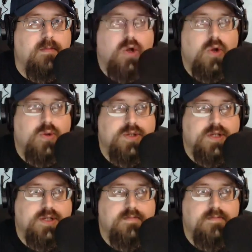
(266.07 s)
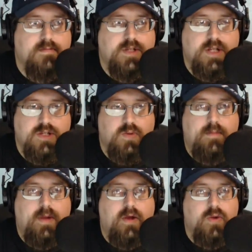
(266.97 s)
who is a cis white
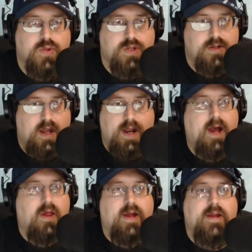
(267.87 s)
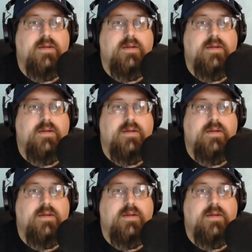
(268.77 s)
male who's an ally